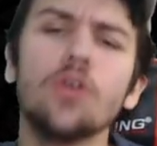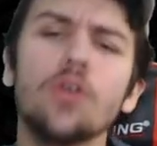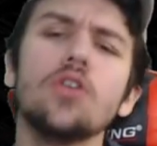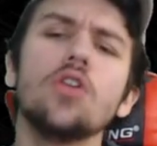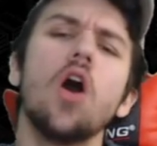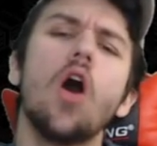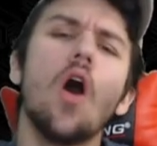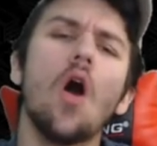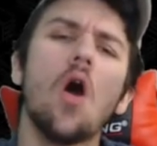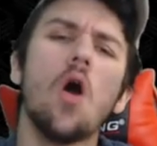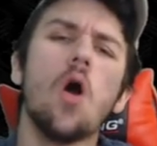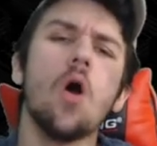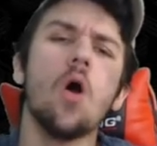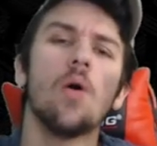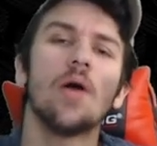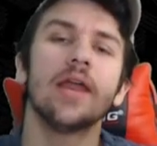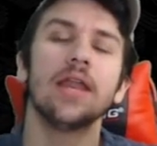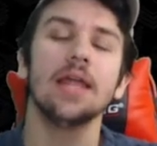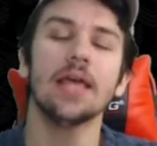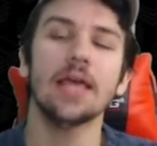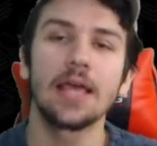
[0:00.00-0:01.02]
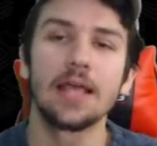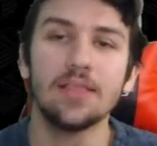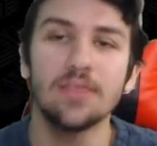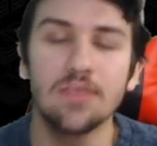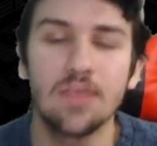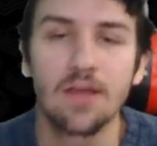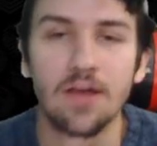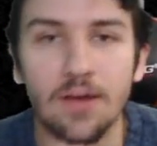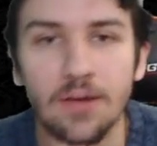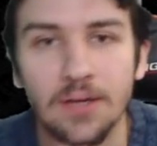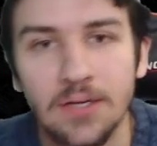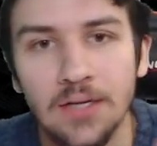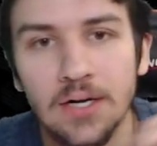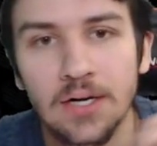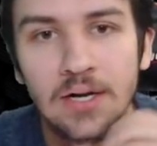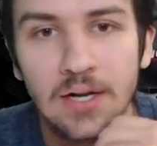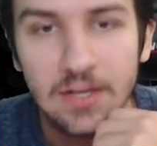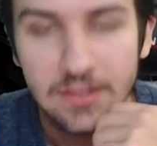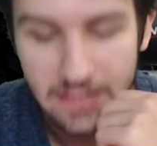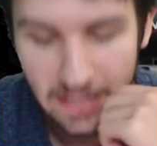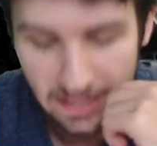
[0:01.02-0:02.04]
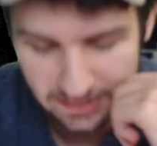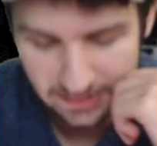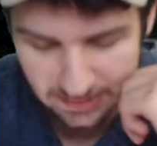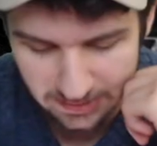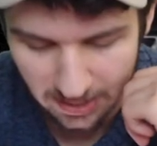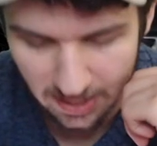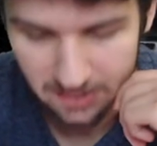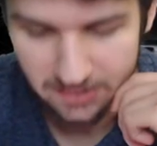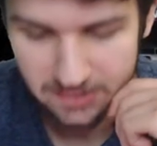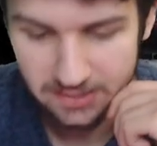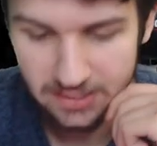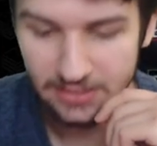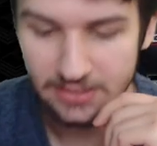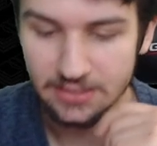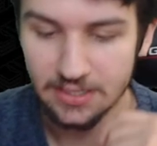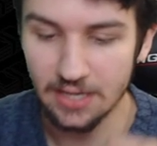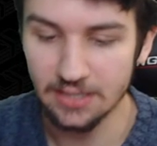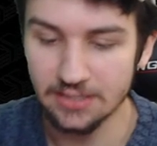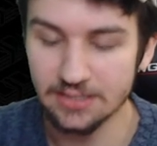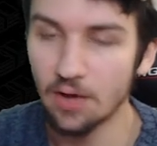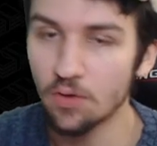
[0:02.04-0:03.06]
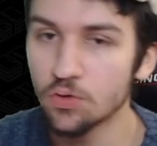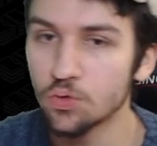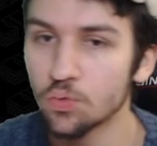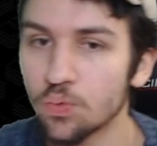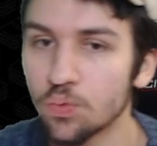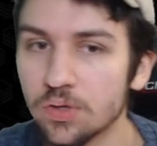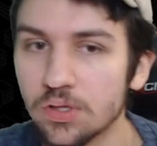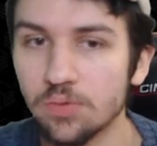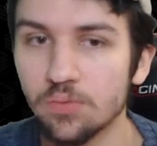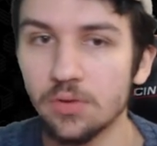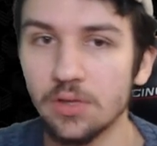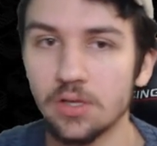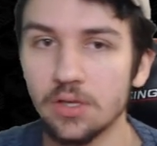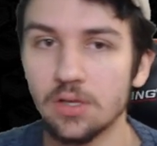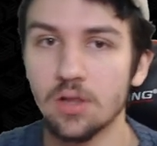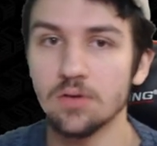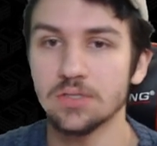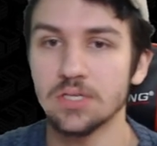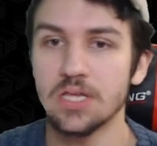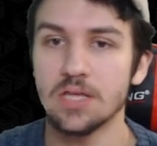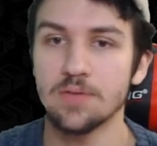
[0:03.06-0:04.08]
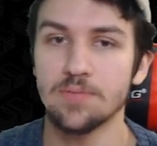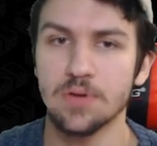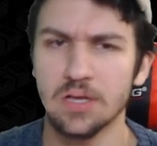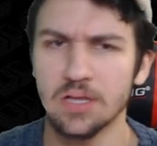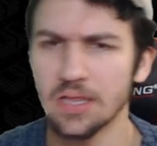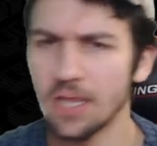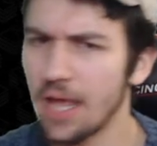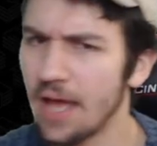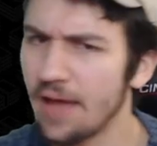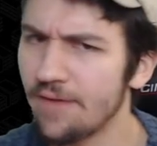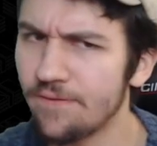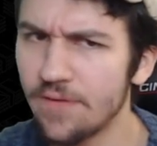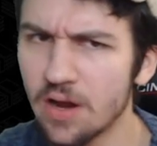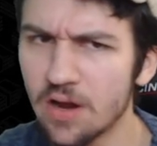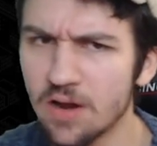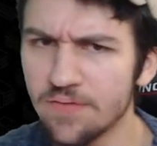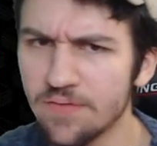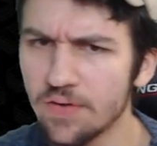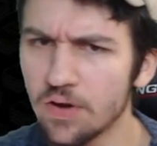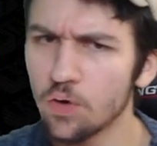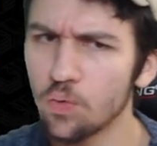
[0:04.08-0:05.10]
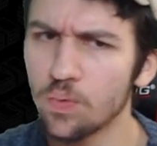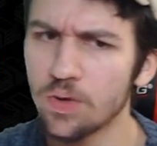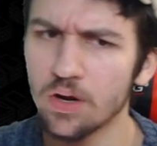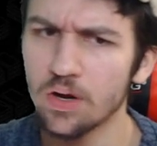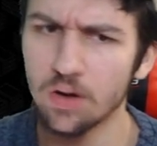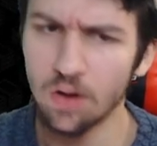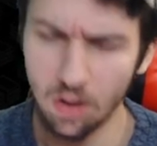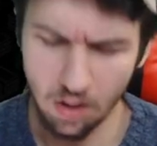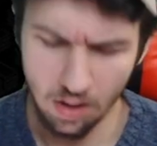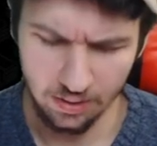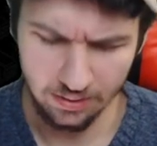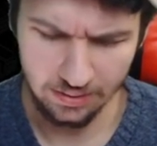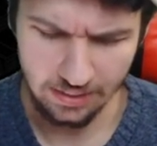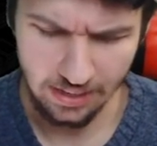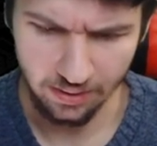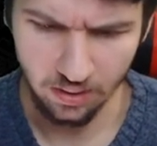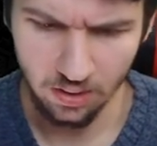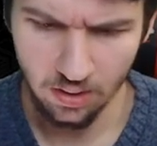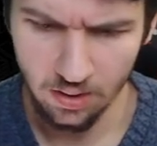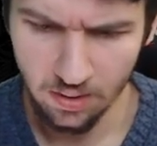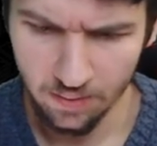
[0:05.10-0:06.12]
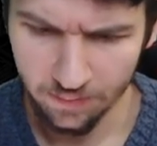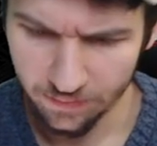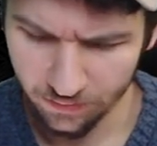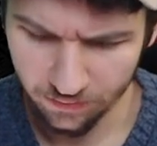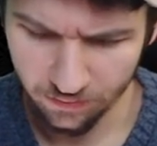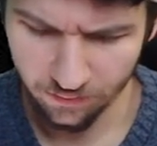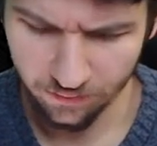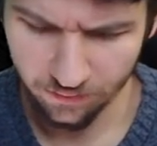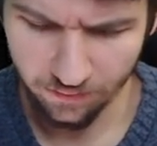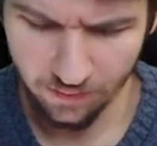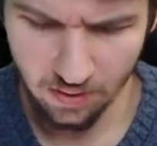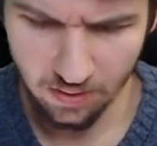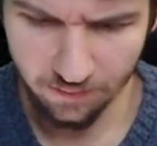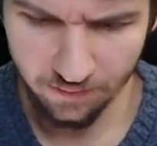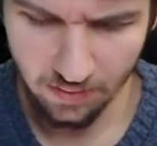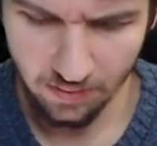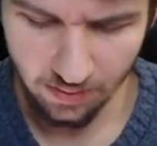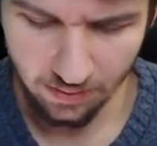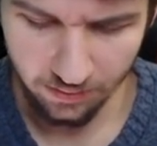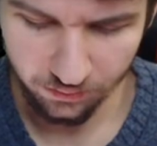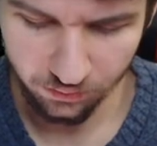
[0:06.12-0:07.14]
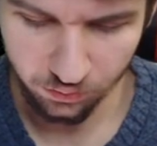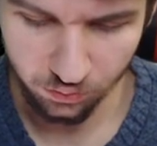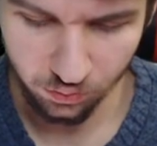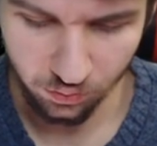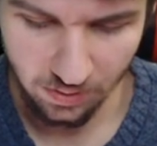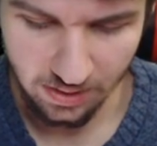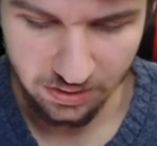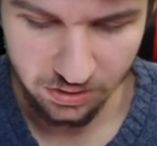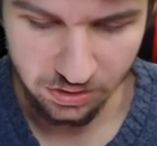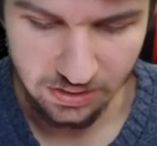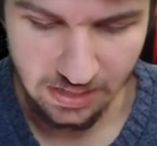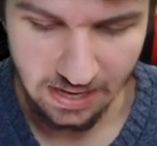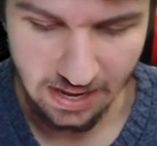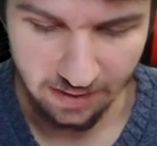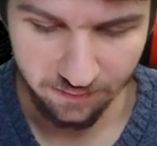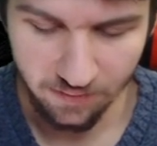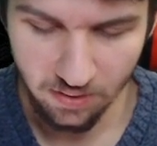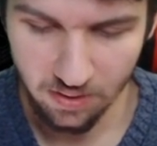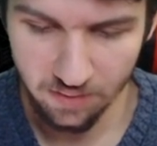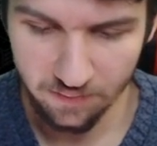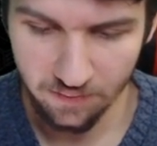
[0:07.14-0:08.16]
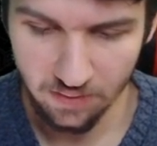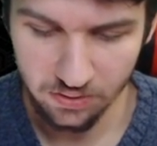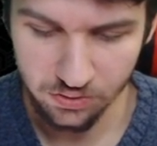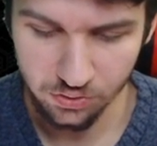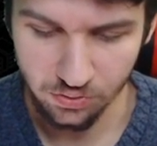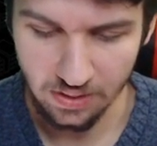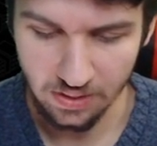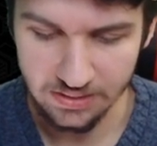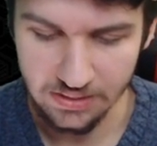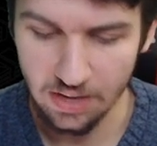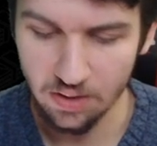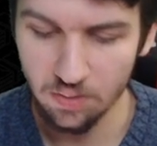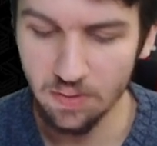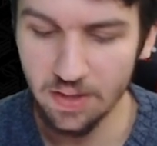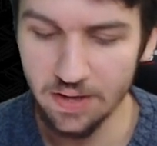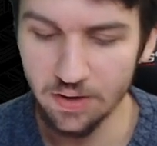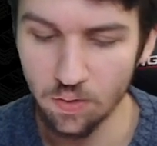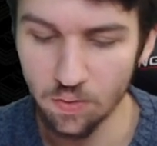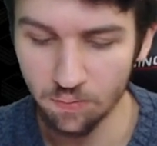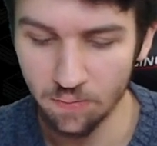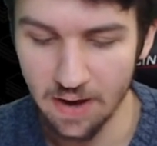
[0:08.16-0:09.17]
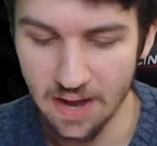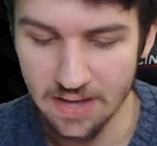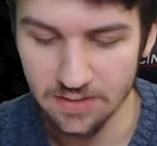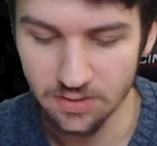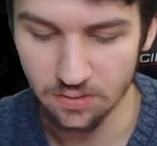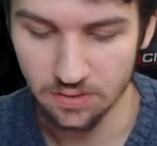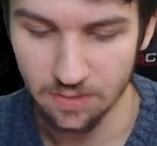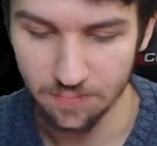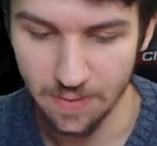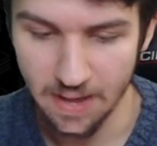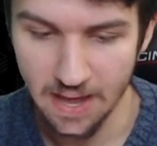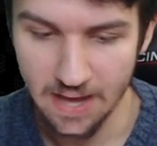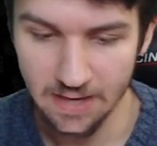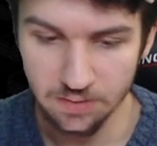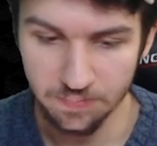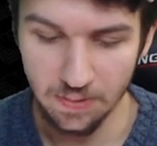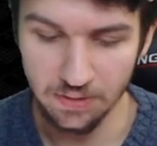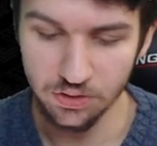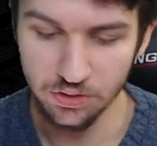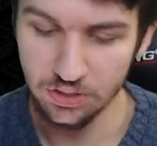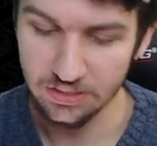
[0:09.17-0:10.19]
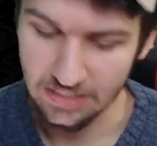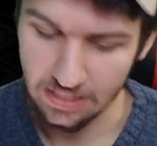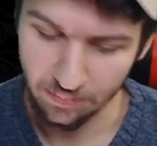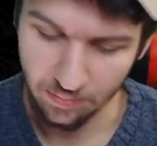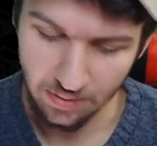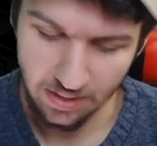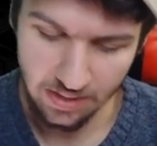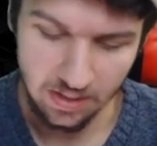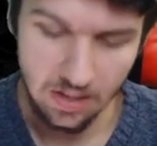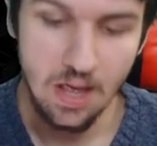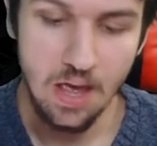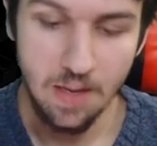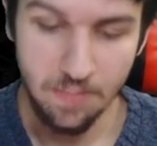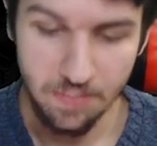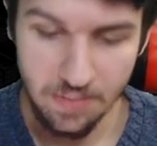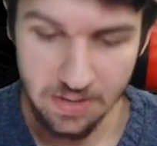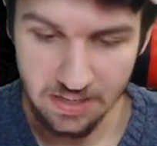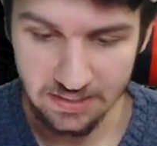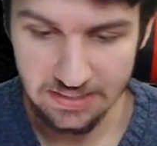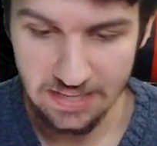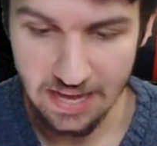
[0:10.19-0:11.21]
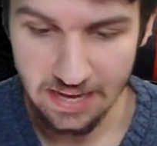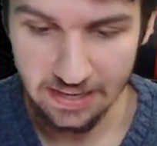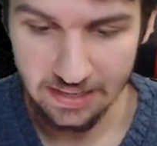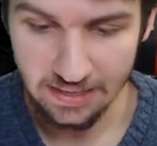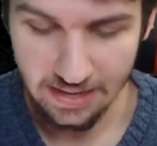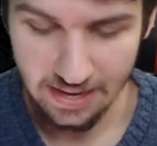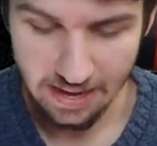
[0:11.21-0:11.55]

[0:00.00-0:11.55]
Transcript: no! It hit the. That sucks. That was really, really close to keeping it alive. Very, very weird hog deck. This is a very, very strange deck. Very, very strange. I don't like going rascals to the back, especially same lane, because that can